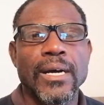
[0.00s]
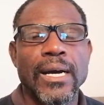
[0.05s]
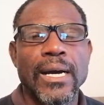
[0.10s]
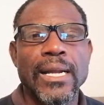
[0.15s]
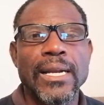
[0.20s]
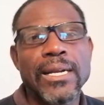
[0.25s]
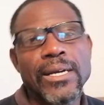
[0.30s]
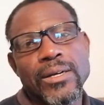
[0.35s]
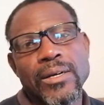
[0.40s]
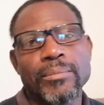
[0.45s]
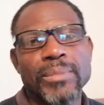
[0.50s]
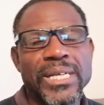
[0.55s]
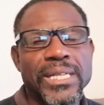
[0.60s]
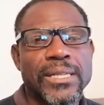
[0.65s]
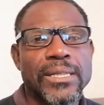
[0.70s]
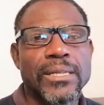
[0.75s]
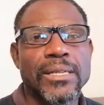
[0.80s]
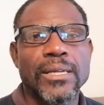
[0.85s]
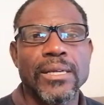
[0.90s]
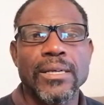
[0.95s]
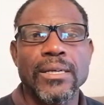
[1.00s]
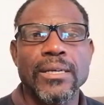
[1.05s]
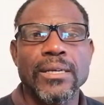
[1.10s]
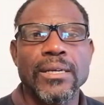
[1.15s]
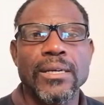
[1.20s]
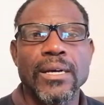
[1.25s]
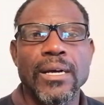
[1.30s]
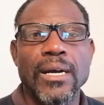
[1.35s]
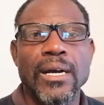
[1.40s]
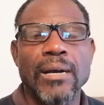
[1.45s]
a little bit
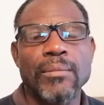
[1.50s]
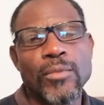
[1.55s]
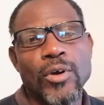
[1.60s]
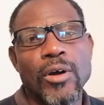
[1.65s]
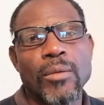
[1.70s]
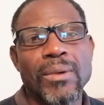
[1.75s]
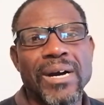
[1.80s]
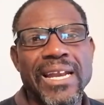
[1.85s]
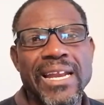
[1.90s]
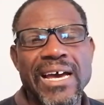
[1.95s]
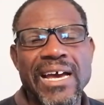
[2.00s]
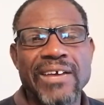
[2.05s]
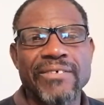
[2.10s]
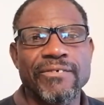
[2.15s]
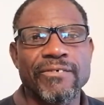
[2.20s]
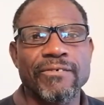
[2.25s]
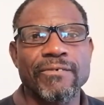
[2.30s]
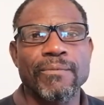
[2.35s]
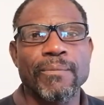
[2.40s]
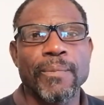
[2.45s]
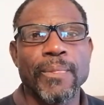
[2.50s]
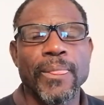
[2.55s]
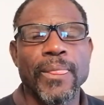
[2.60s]
about my life.